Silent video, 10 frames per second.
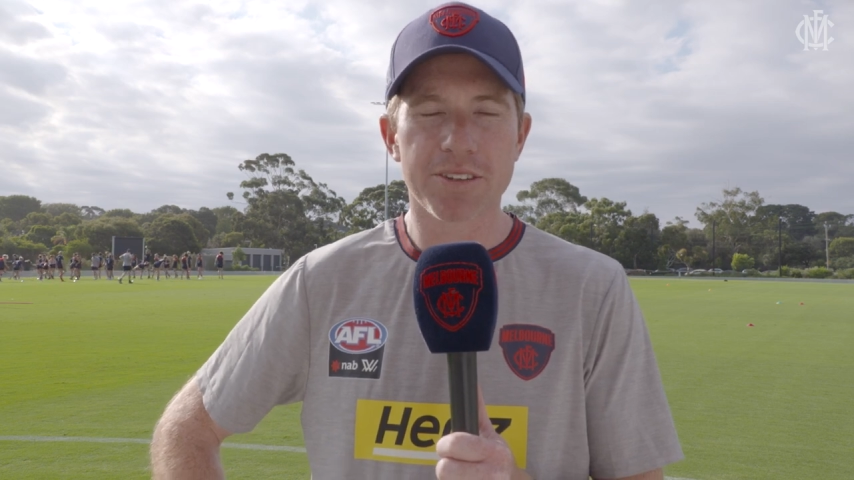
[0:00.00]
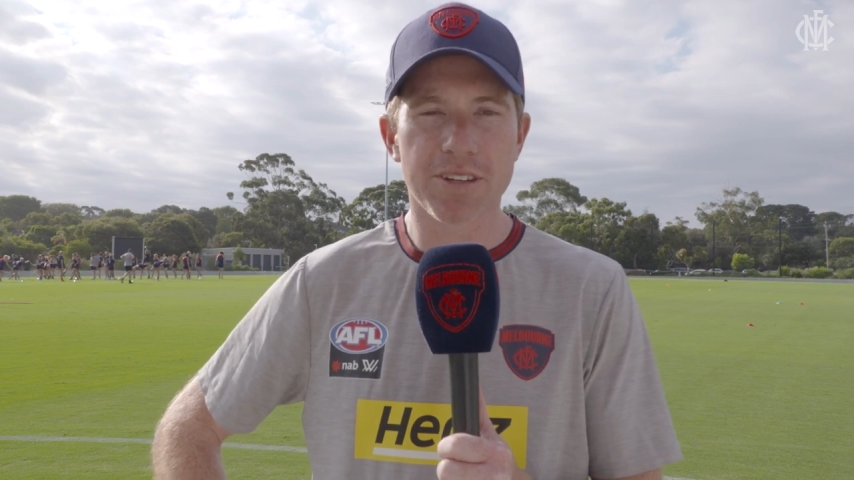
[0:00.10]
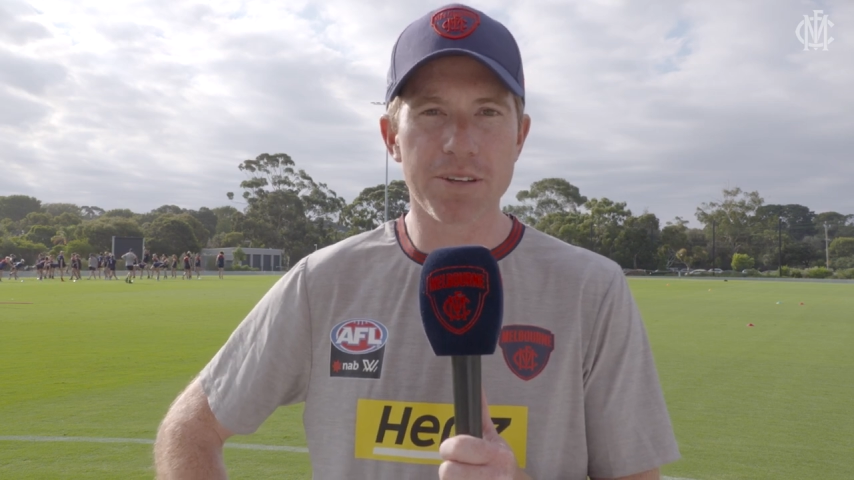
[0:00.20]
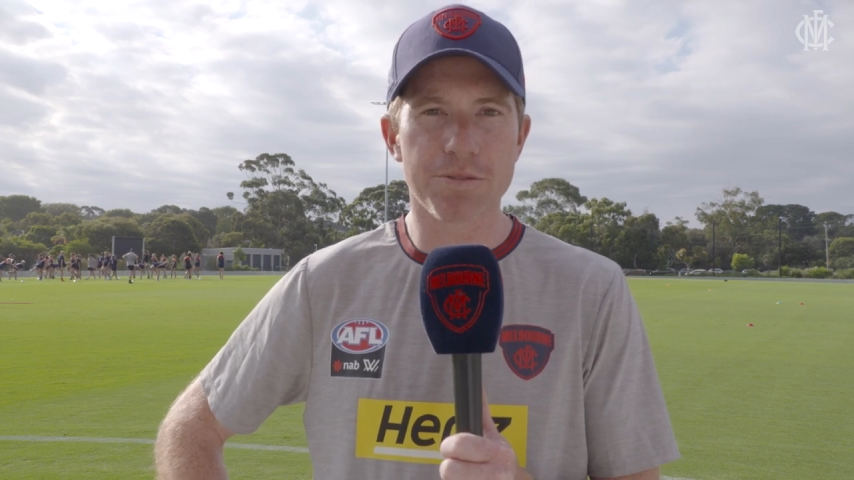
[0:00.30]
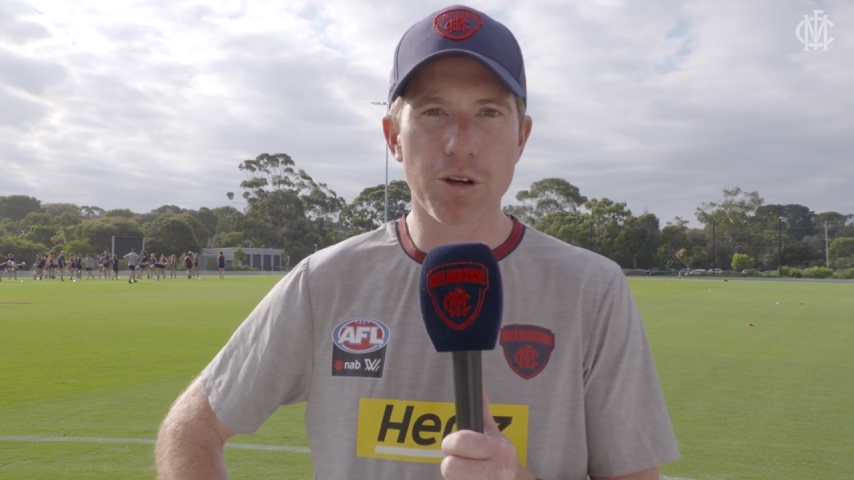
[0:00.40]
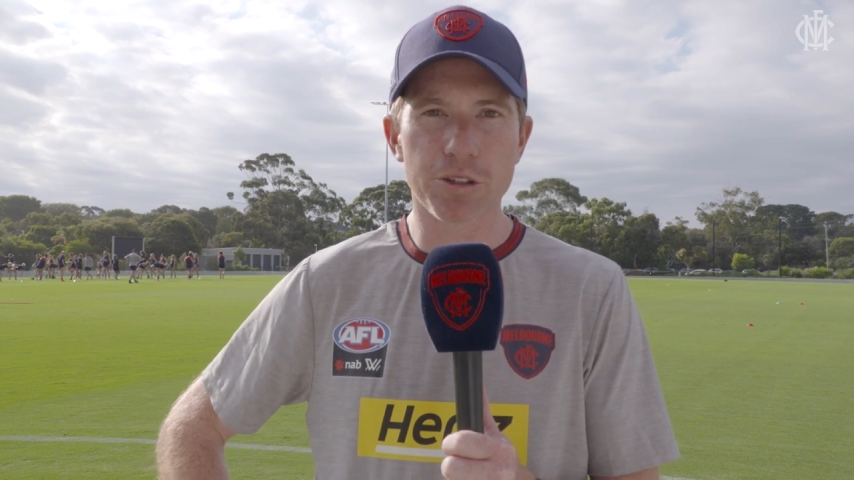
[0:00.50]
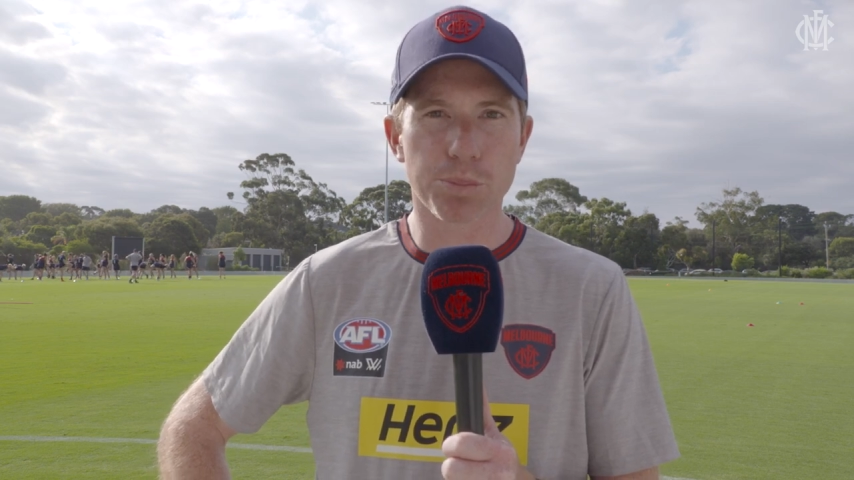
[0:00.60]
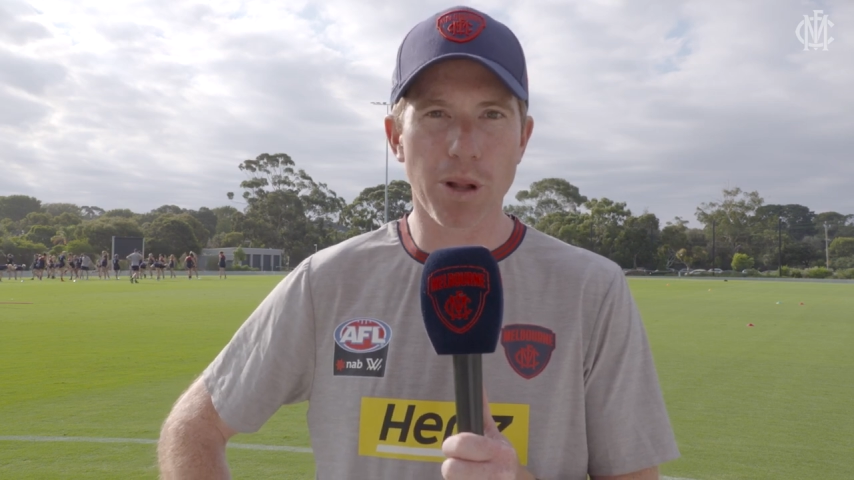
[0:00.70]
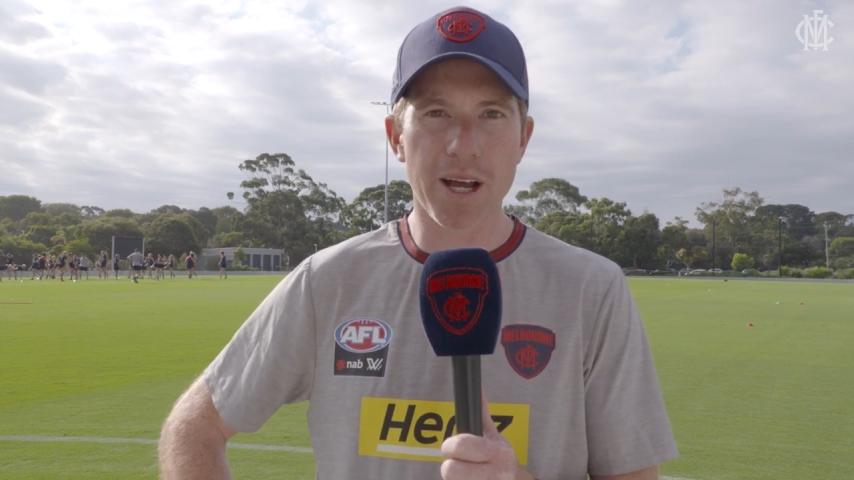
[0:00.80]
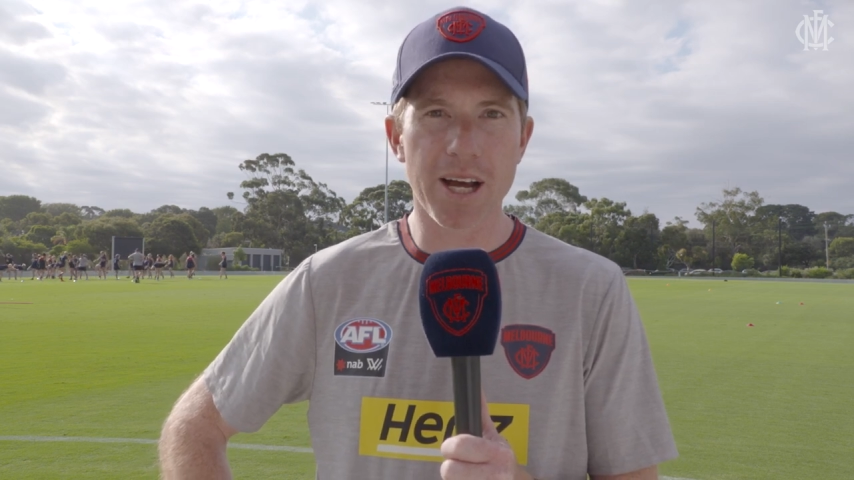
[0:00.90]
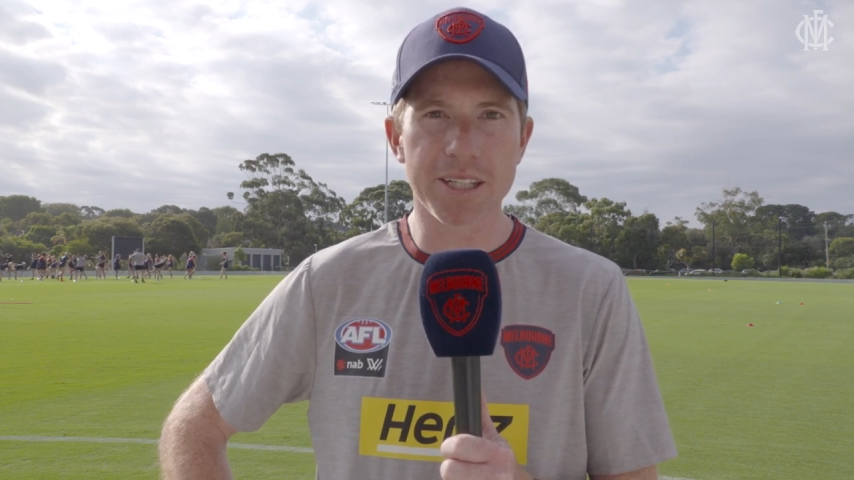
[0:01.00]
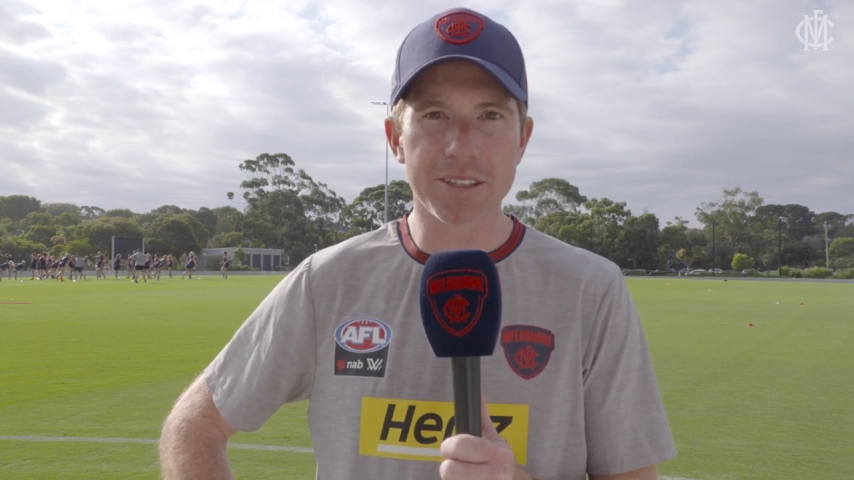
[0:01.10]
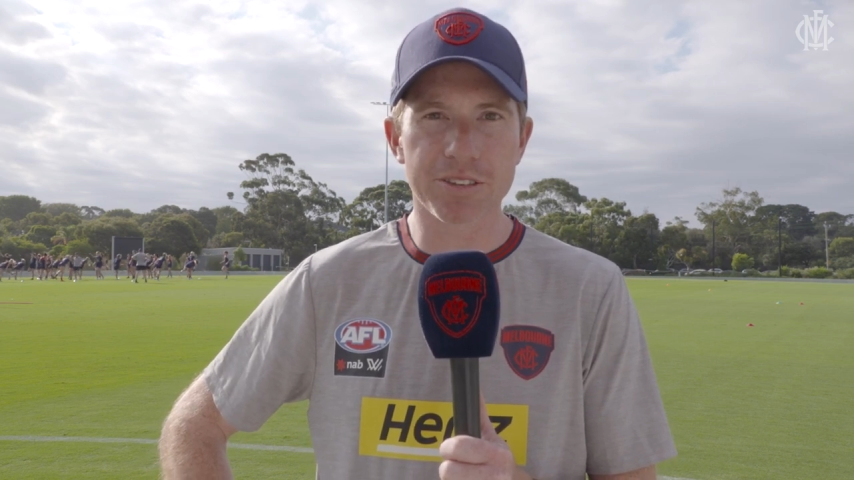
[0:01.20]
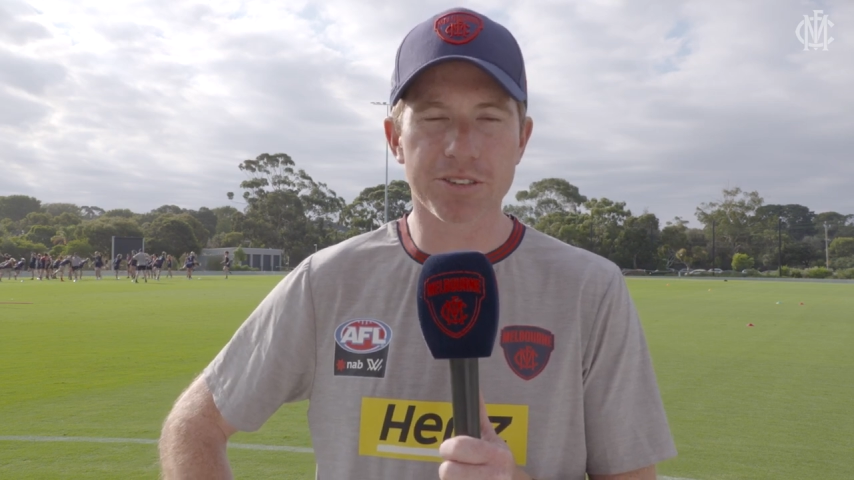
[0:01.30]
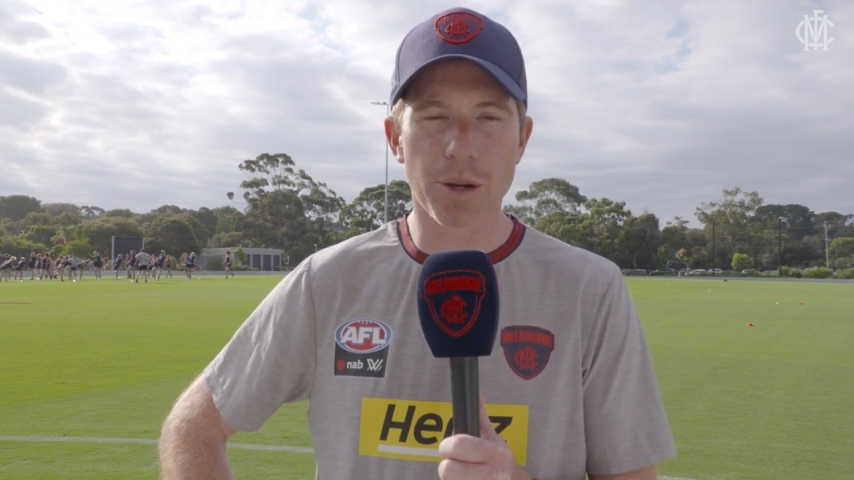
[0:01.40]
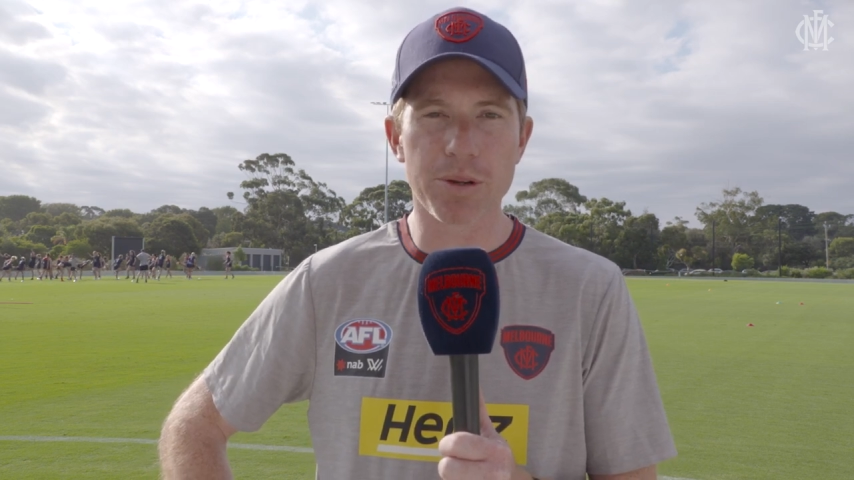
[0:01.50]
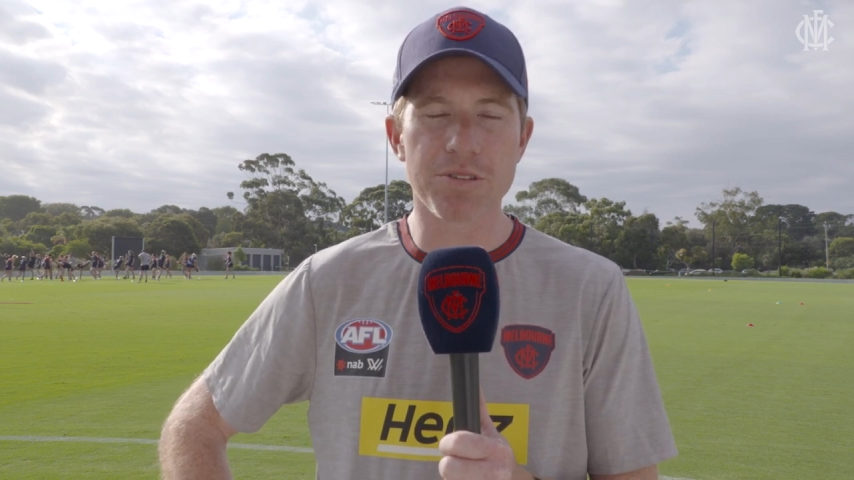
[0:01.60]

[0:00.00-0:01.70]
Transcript: team first player is so